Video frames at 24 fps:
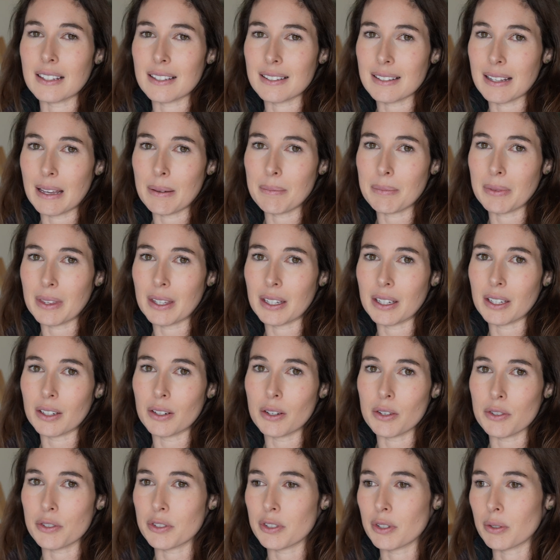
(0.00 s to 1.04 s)
same thing can
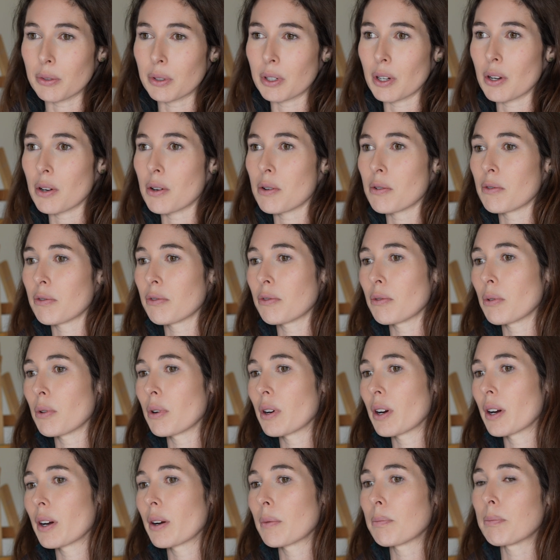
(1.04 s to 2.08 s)
also go
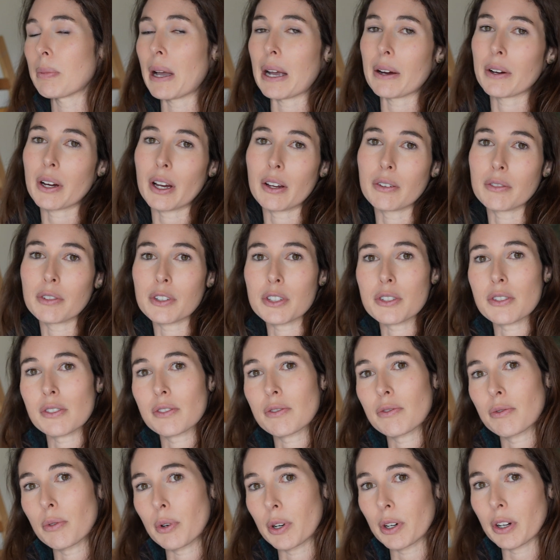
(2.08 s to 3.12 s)
for background versus
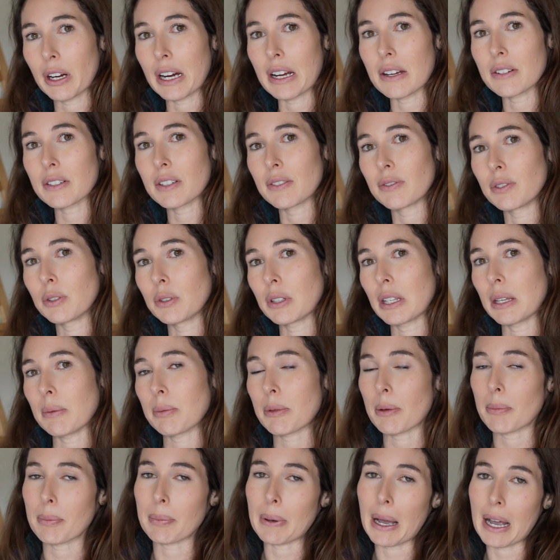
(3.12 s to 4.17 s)
foreground. If you keep the
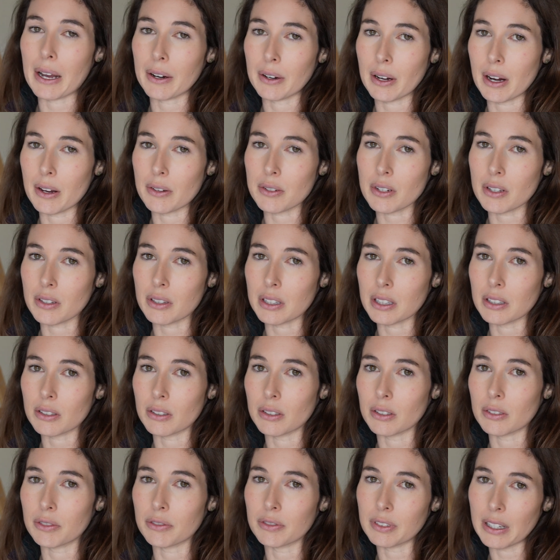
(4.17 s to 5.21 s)
background a
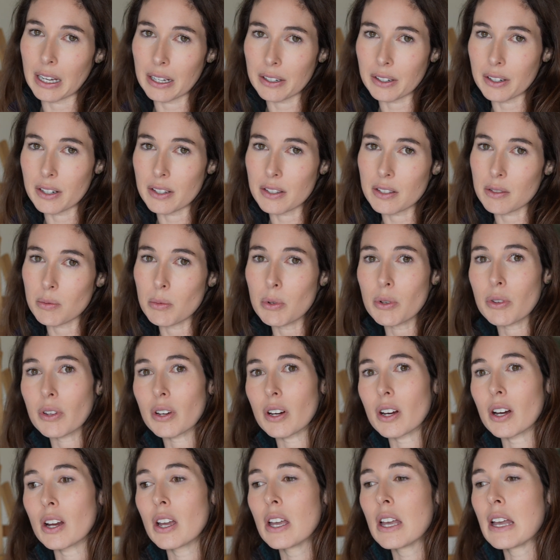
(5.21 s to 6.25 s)
little flatter and
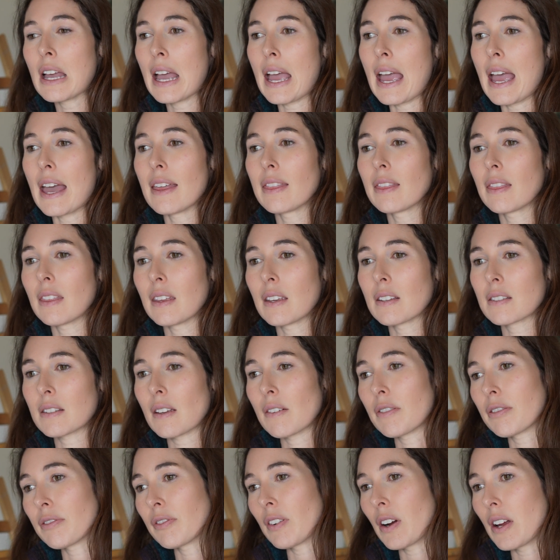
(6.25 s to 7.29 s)
smoother and things up
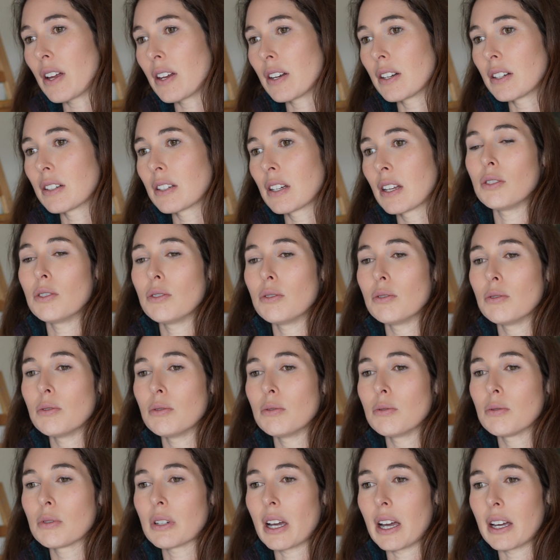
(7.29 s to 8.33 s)
front,
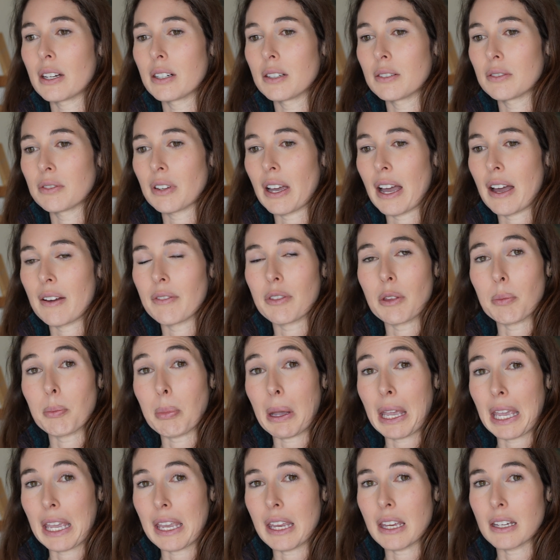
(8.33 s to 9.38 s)
you kind of have the
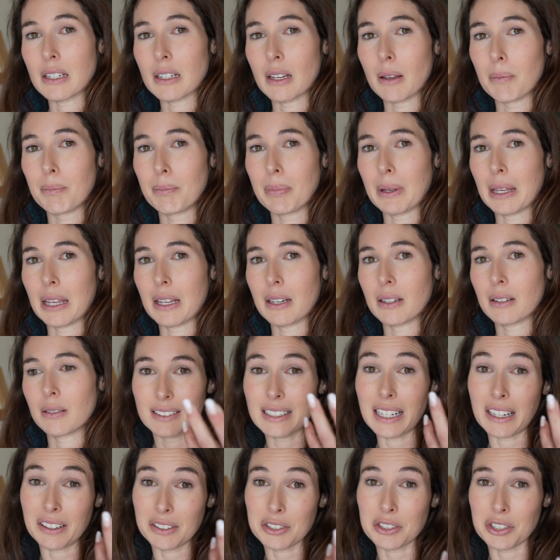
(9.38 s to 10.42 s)
paint a bit
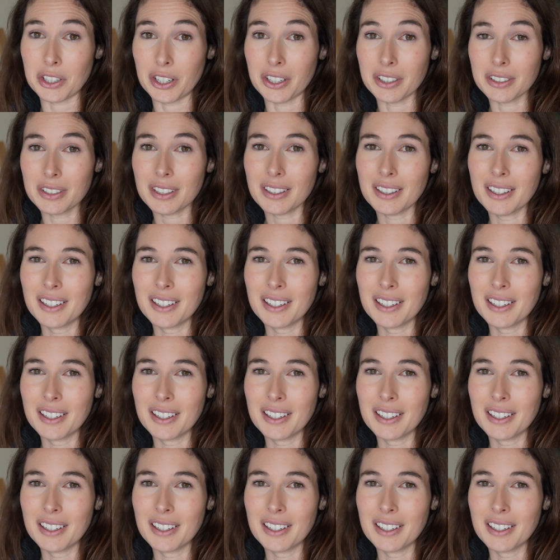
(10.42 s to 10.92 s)
textured.